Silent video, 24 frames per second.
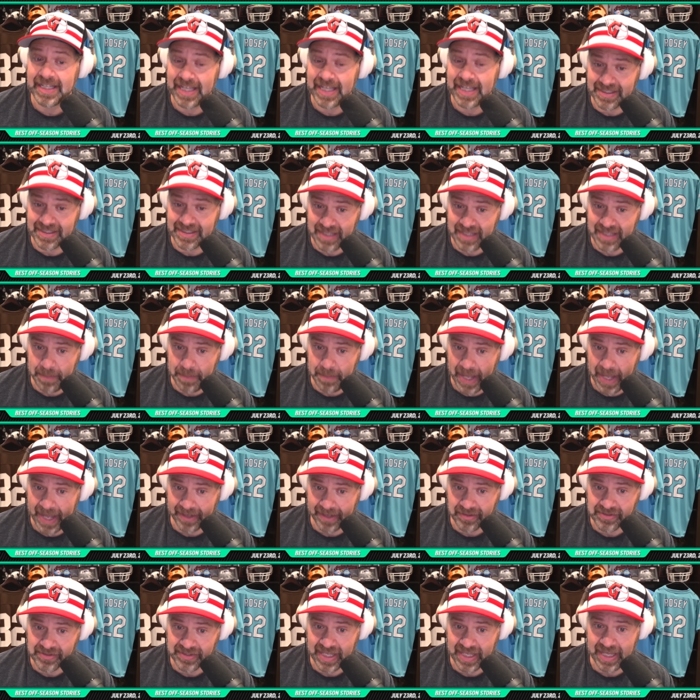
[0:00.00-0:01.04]
is at
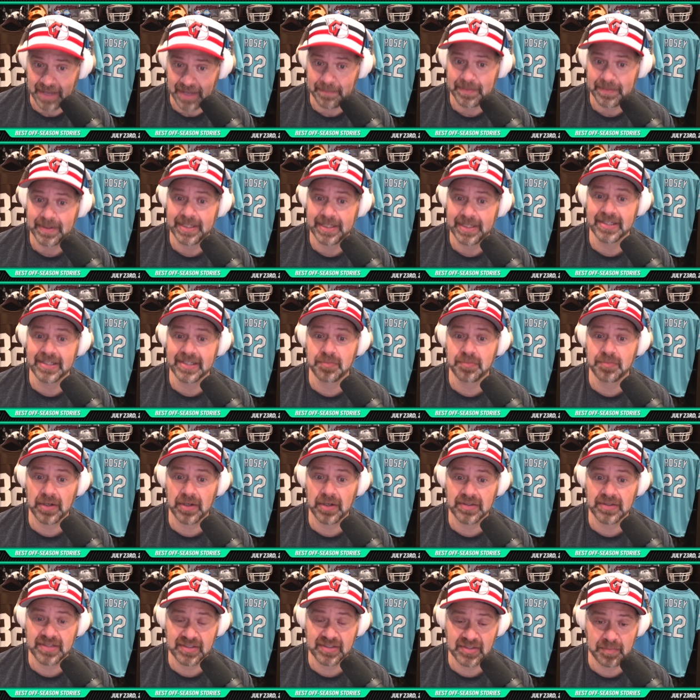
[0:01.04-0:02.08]
Packers camp. He is
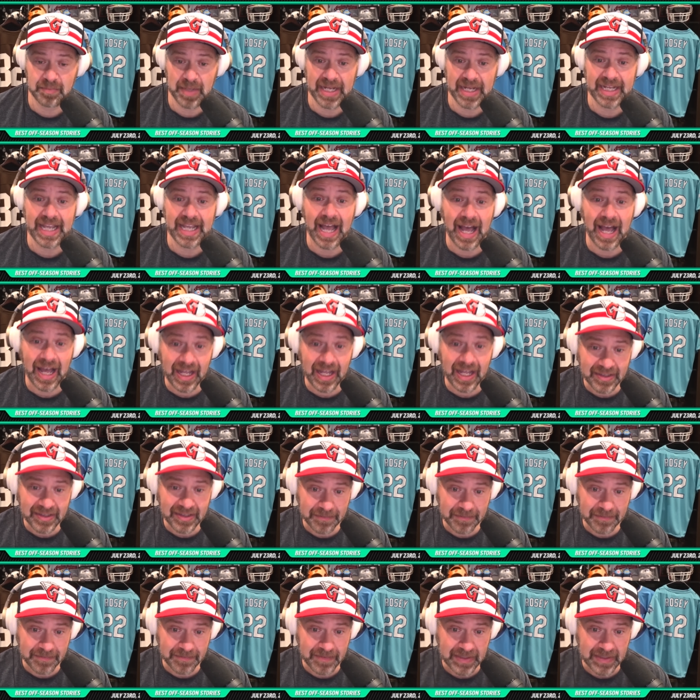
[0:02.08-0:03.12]
participating on
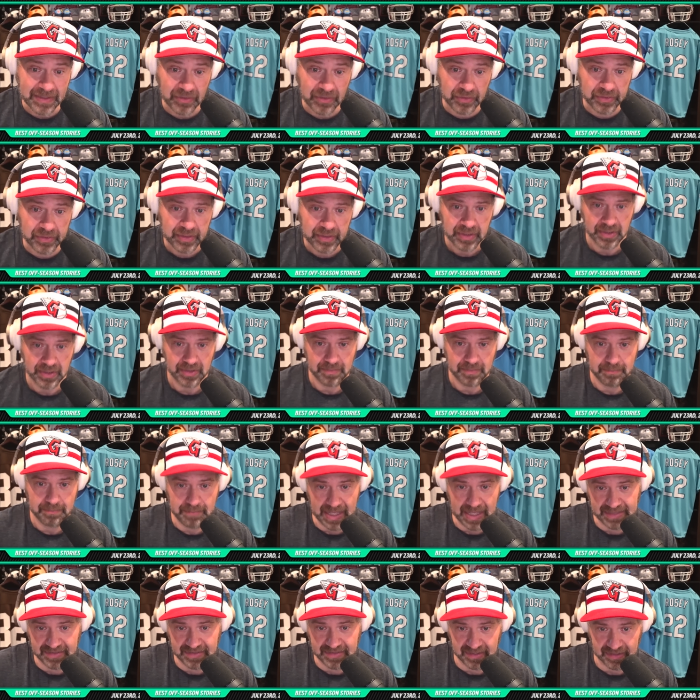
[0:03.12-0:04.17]
the field
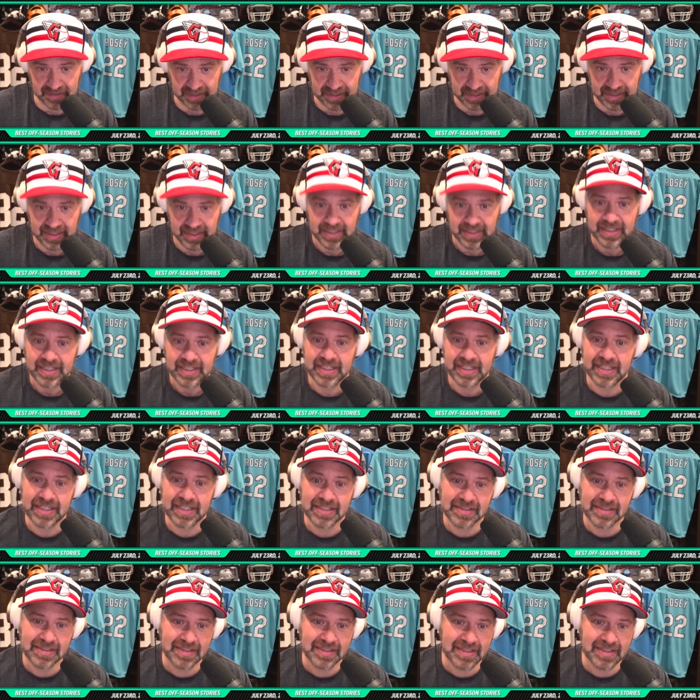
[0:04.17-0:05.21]
mentally. He
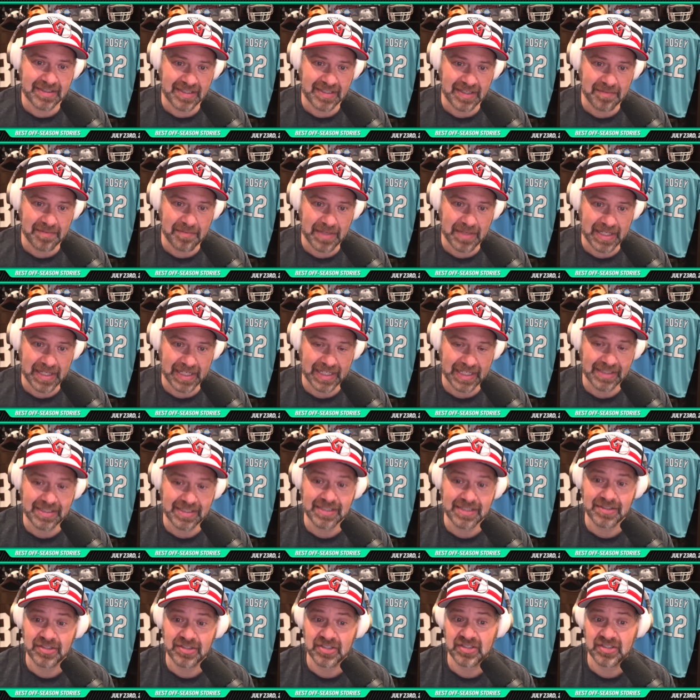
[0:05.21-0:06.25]
is in the team meetings.
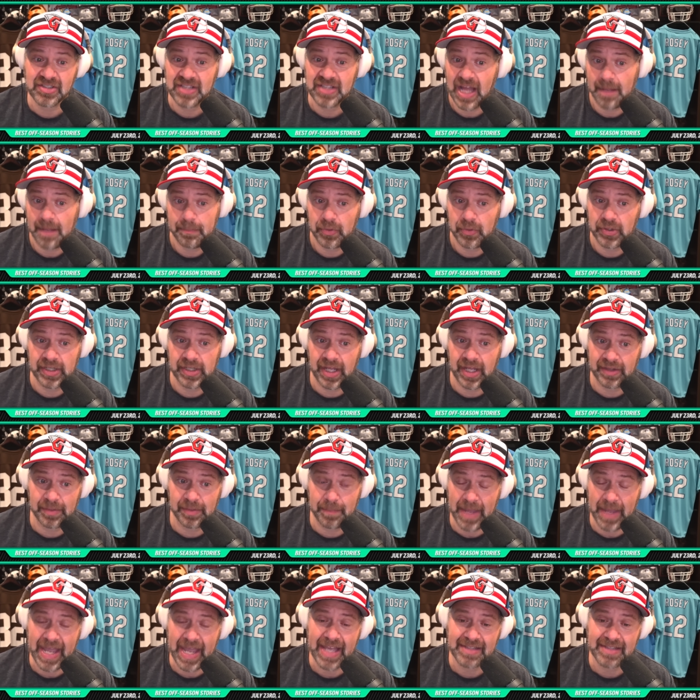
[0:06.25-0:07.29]
He's just not putting on the
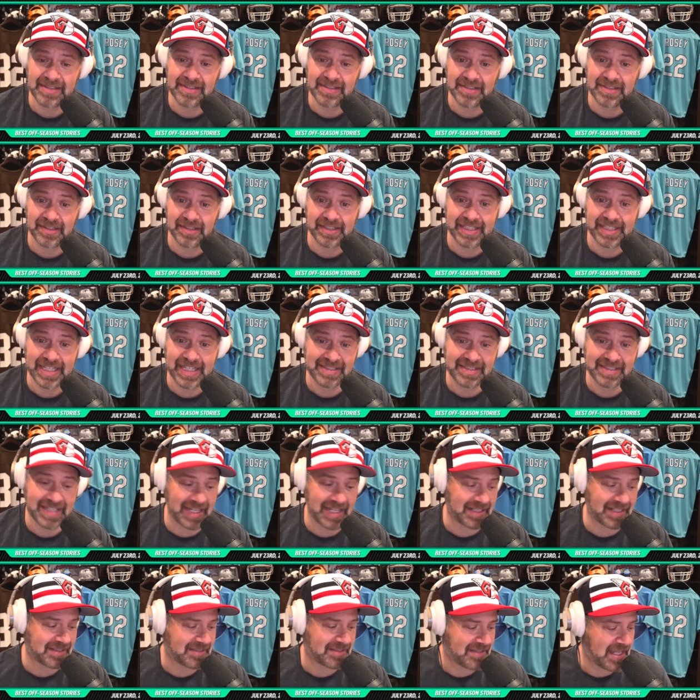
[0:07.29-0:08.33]
pads until he gets that
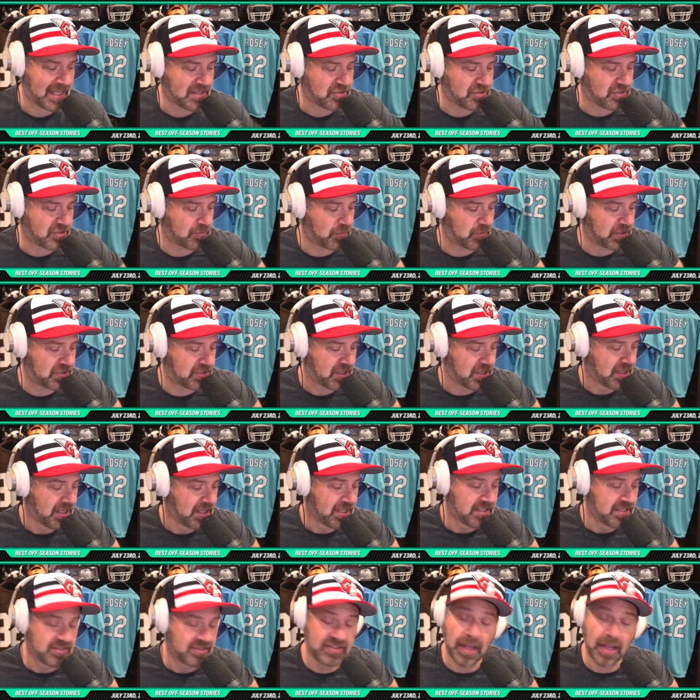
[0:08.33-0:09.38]
extension, which
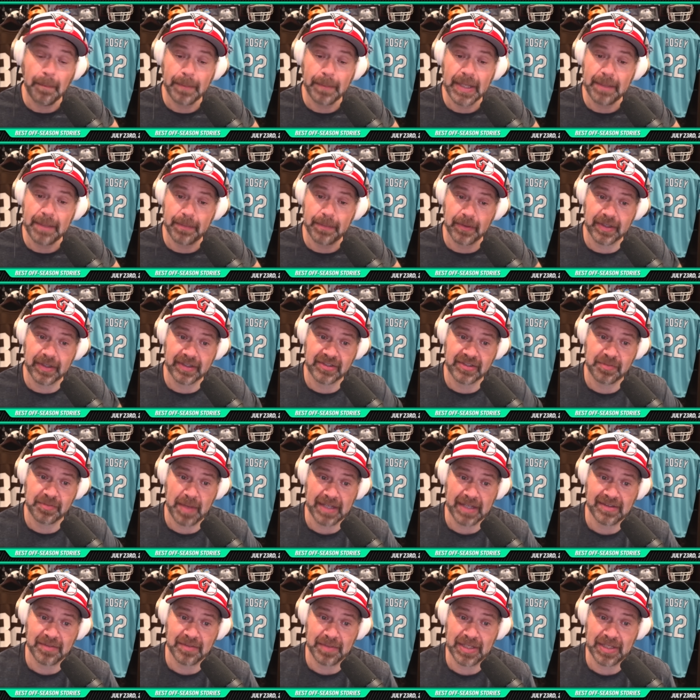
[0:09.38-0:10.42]
some people
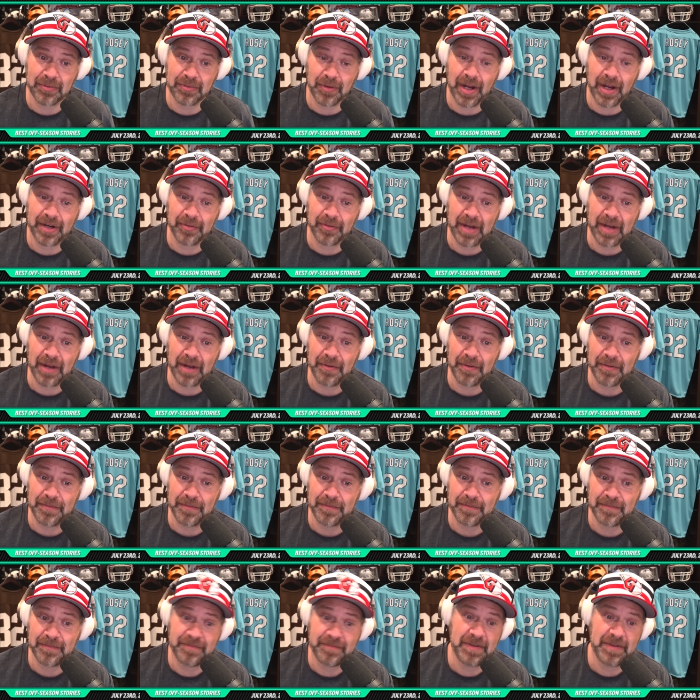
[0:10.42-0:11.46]
expect to be right around
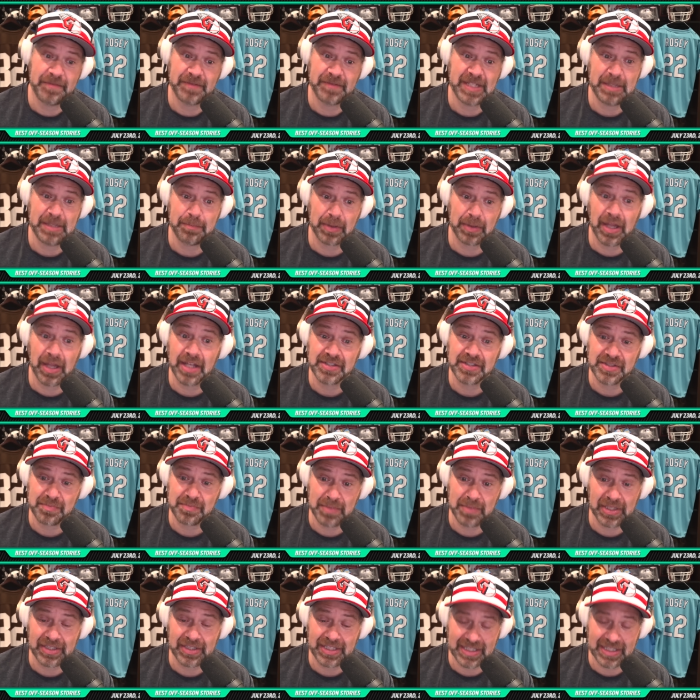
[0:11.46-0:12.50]
50 plus
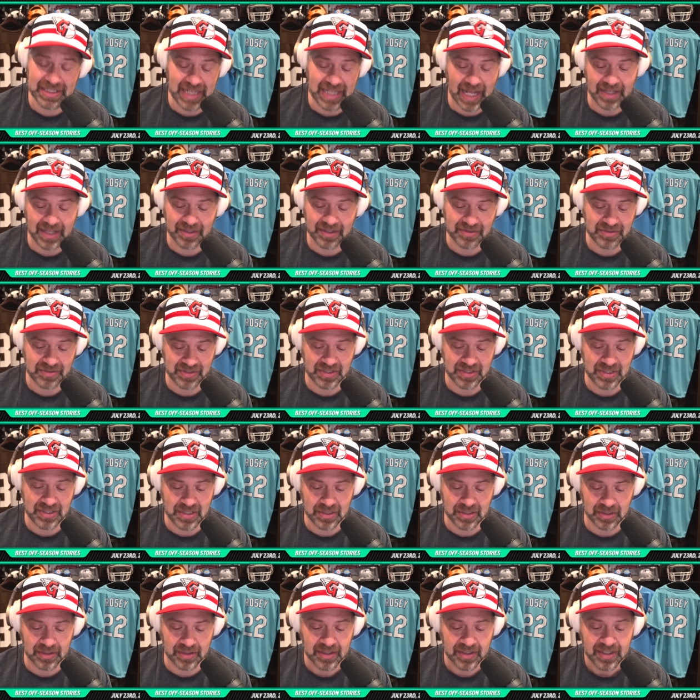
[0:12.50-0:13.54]
million dollars a
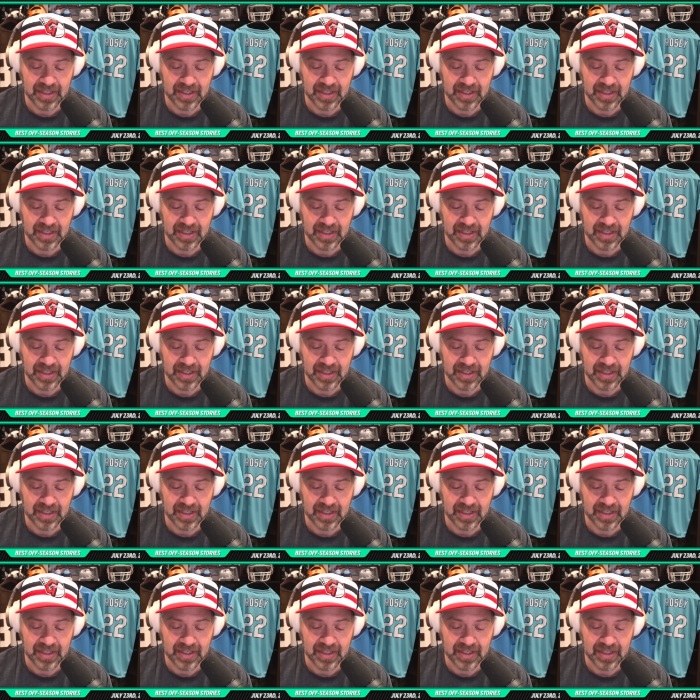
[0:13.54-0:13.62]
year.